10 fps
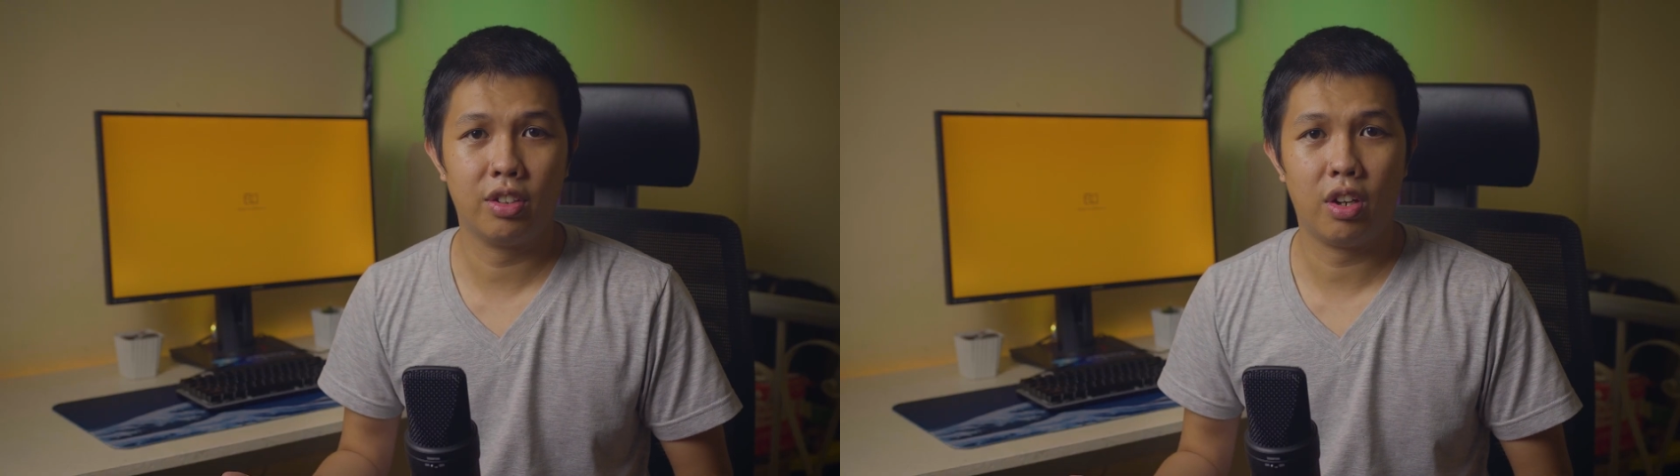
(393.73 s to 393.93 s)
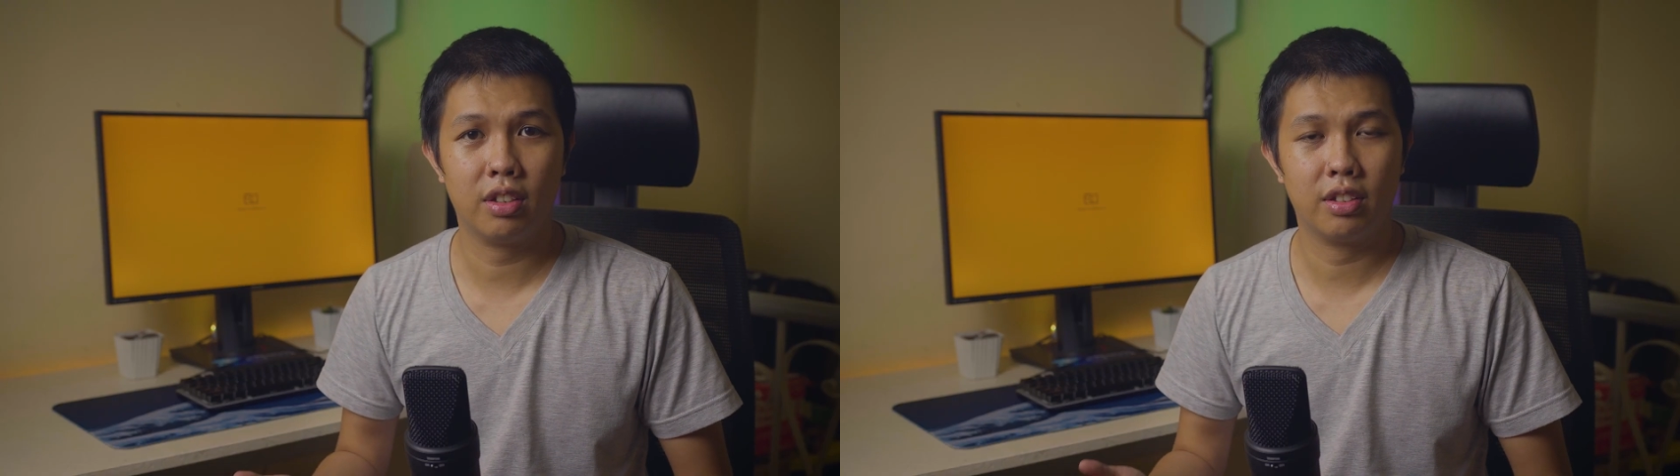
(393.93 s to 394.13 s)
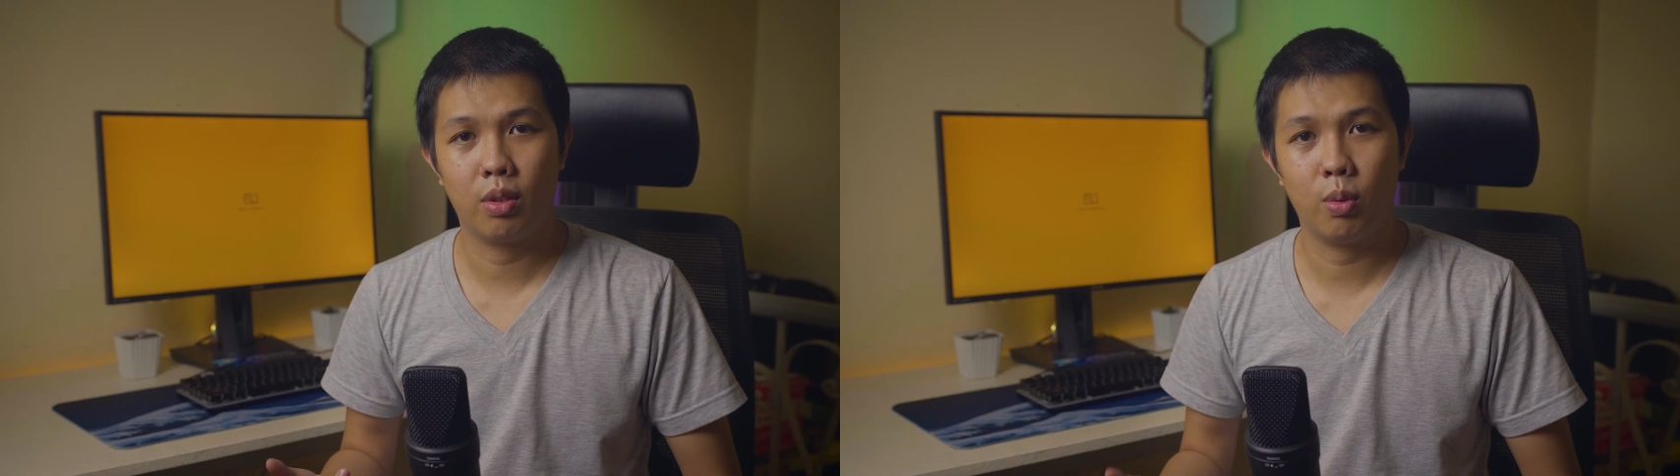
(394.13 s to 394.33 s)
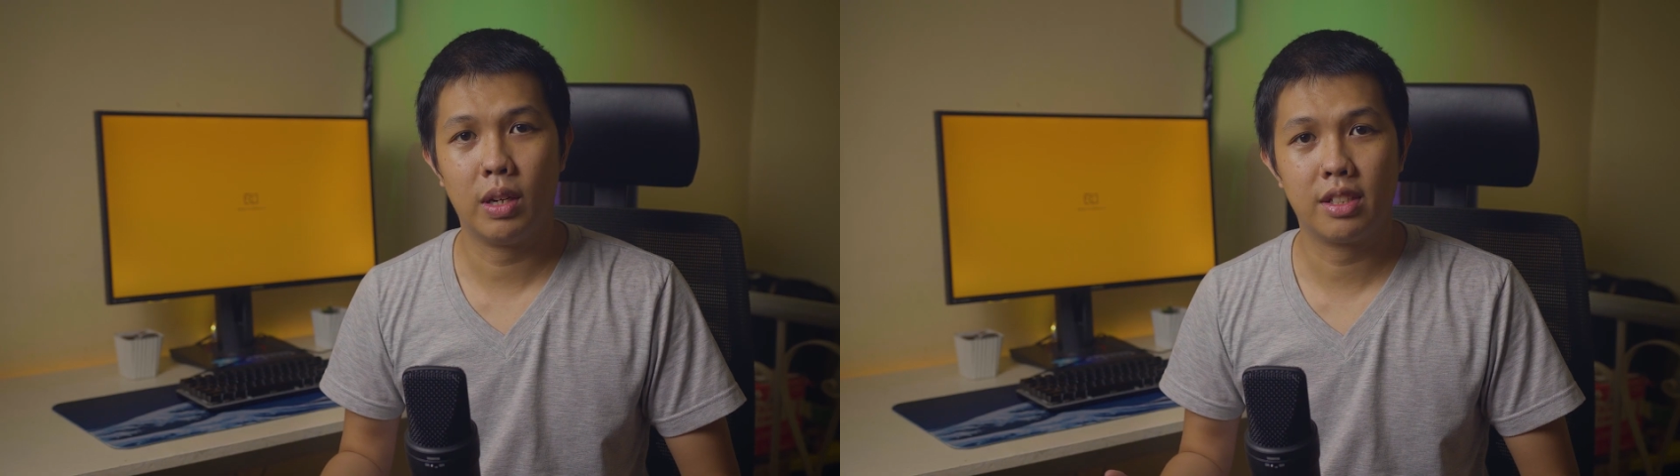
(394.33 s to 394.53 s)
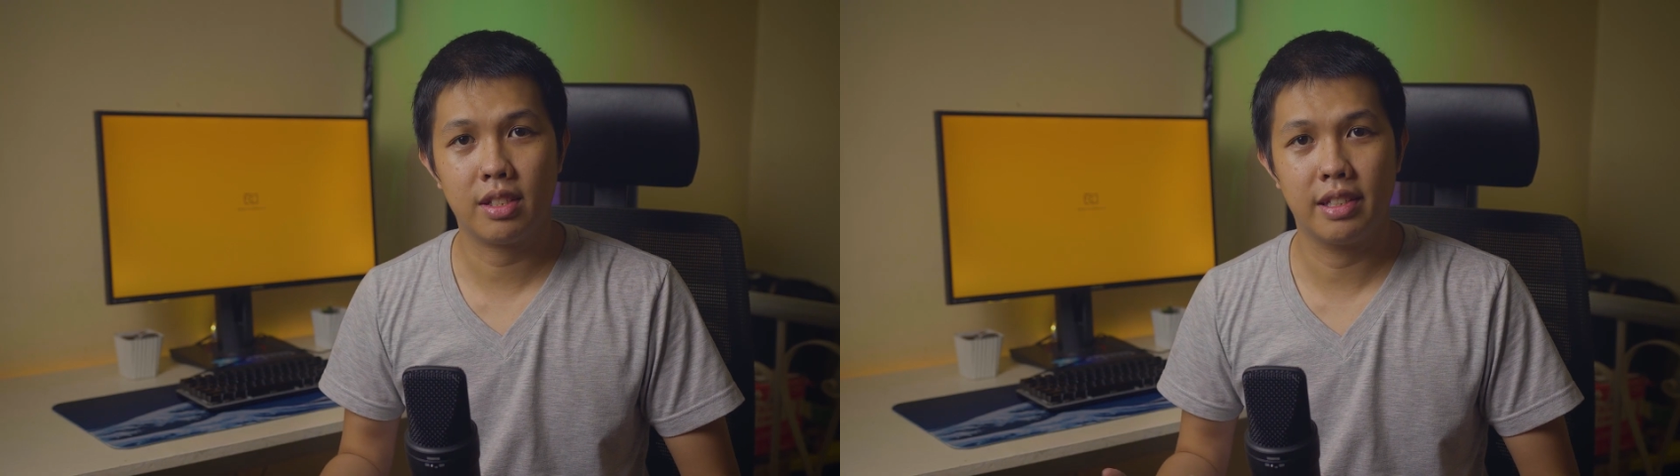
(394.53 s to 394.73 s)
talked to
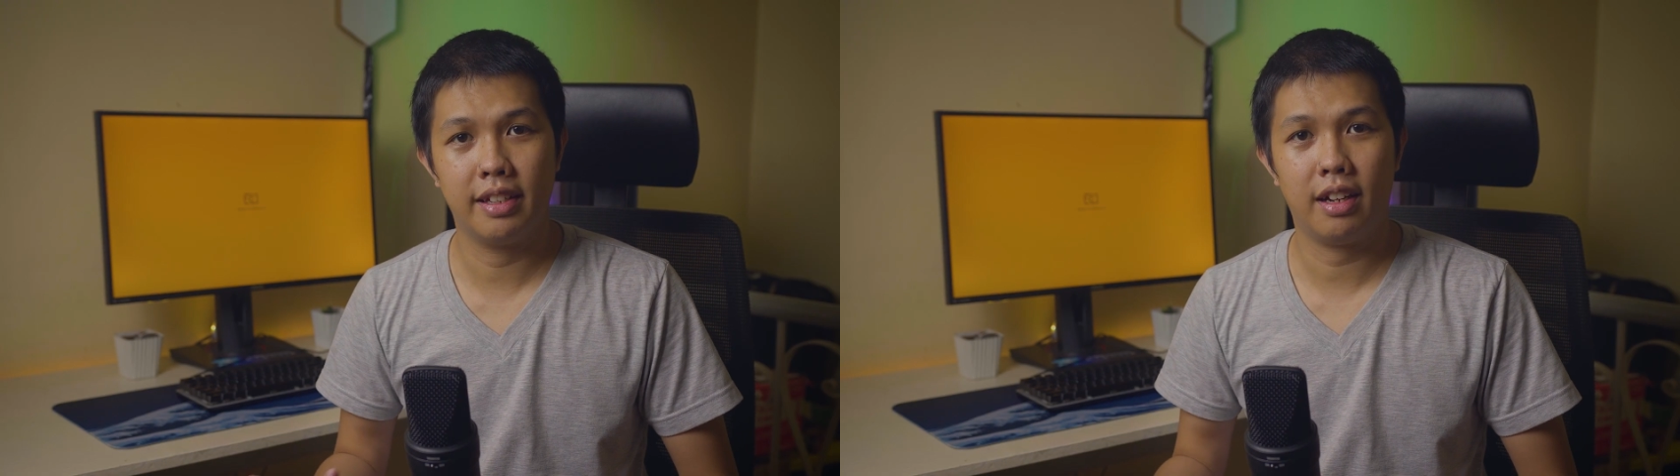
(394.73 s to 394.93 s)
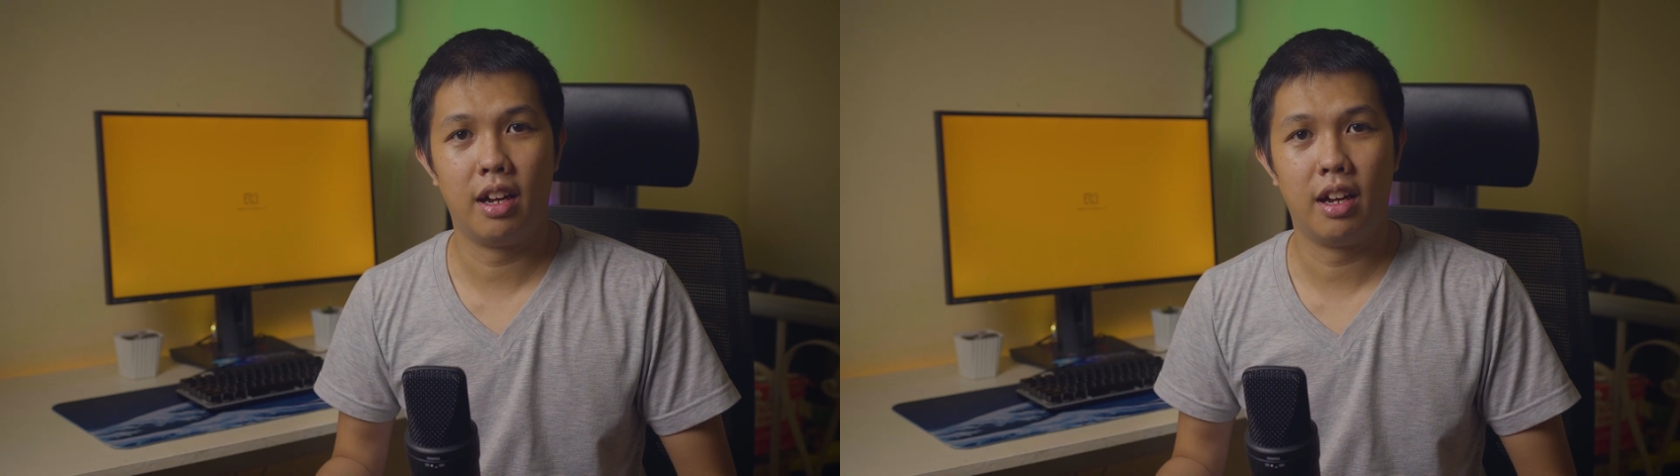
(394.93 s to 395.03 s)
what's